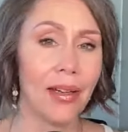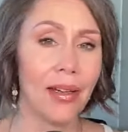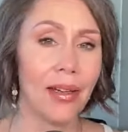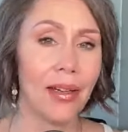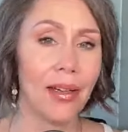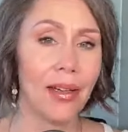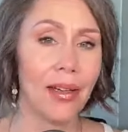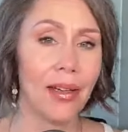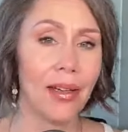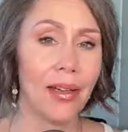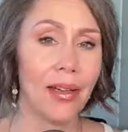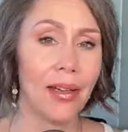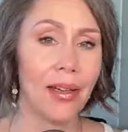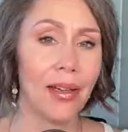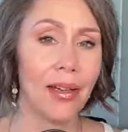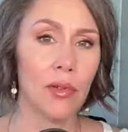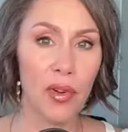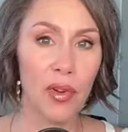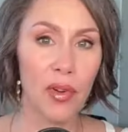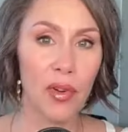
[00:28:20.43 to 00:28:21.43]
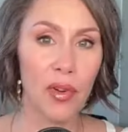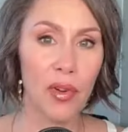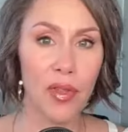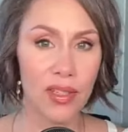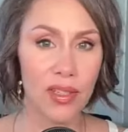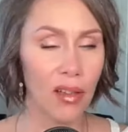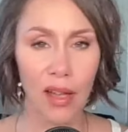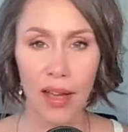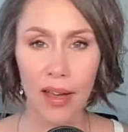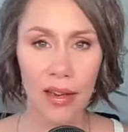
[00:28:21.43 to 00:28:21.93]
remember that if it's
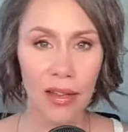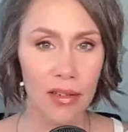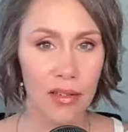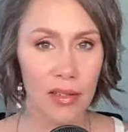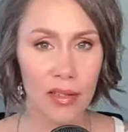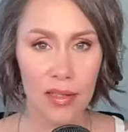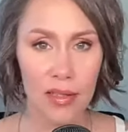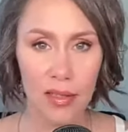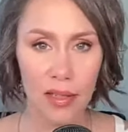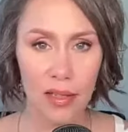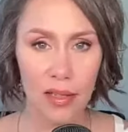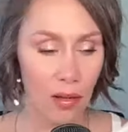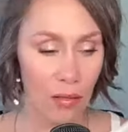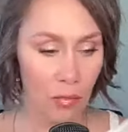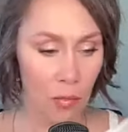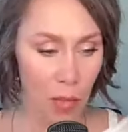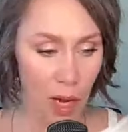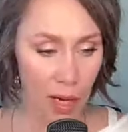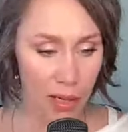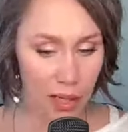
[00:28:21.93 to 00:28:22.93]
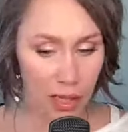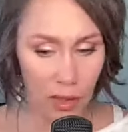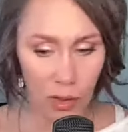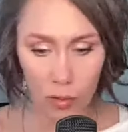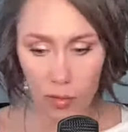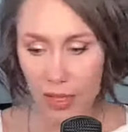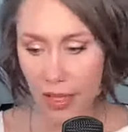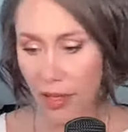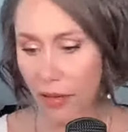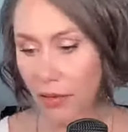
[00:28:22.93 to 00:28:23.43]
not light and it's like mucking
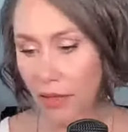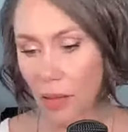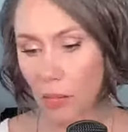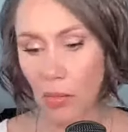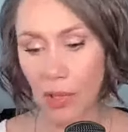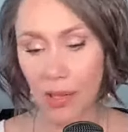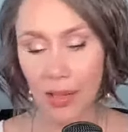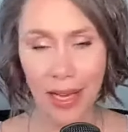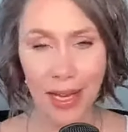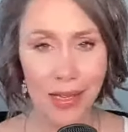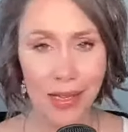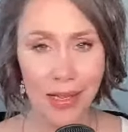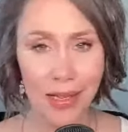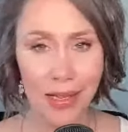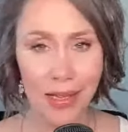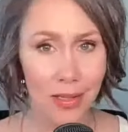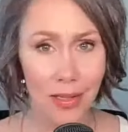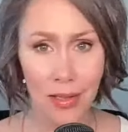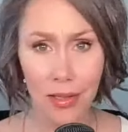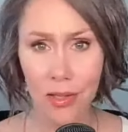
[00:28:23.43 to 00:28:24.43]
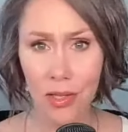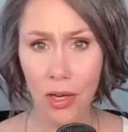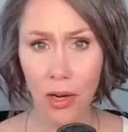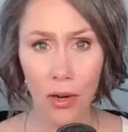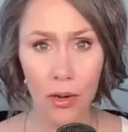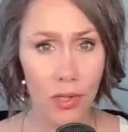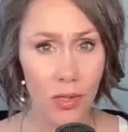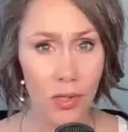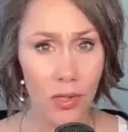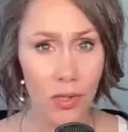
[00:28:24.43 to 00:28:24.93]
you down like molasses in a
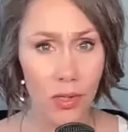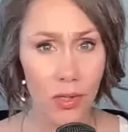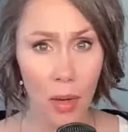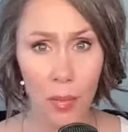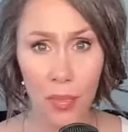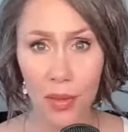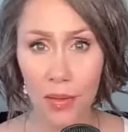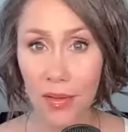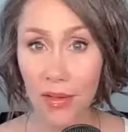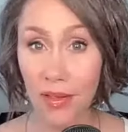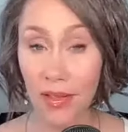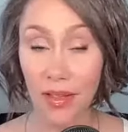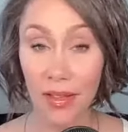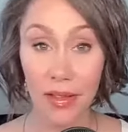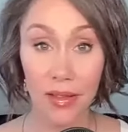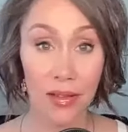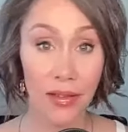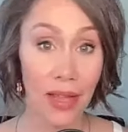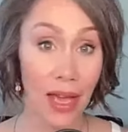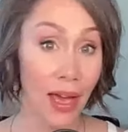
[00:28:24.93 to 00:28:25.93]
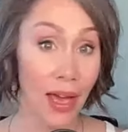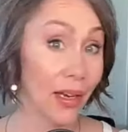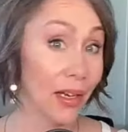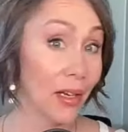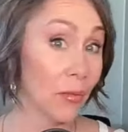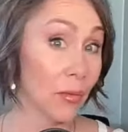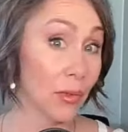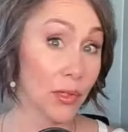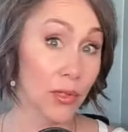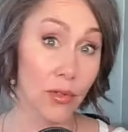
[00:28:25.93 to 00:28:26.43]
tar swamp,
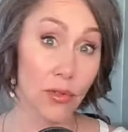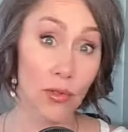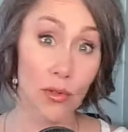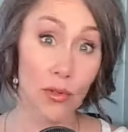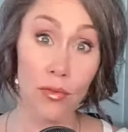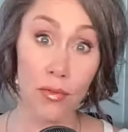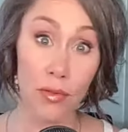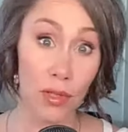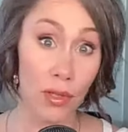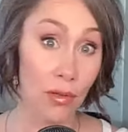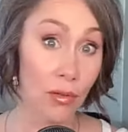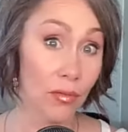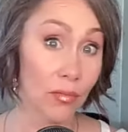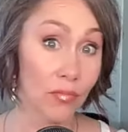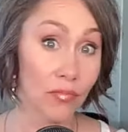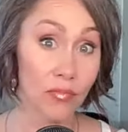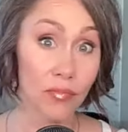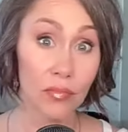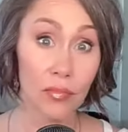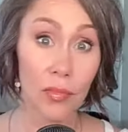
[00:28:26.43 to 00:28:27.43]
that ain't what's true for you.